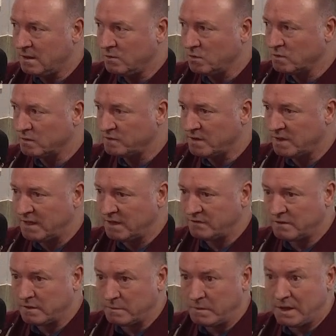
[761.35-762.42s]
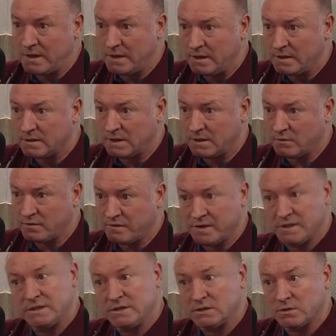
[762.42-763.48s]
a, wonderful eye for a player that would
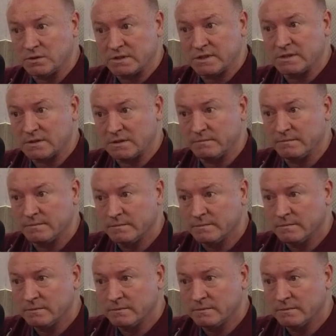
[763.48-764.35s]
fit into a system.